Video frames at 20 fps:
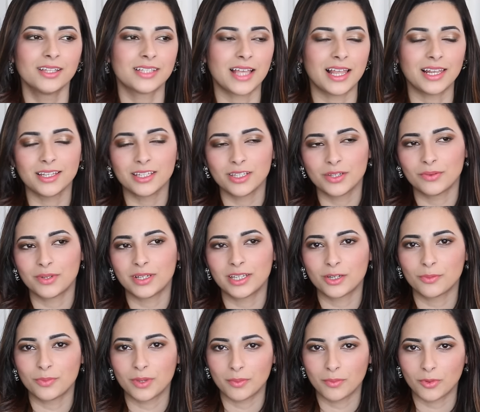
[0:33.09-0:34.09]
telling you a
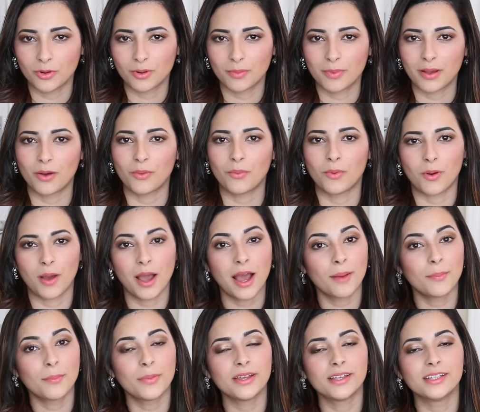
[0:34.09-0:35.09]
little bit more about what
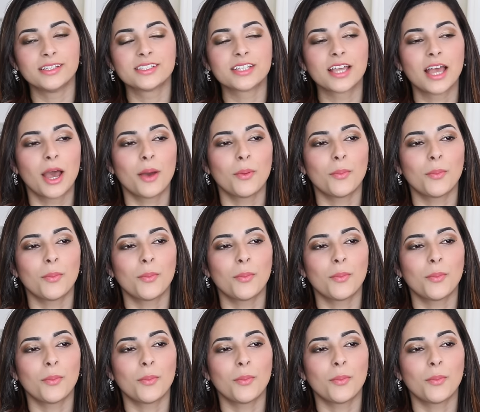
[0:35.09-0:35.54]
happened,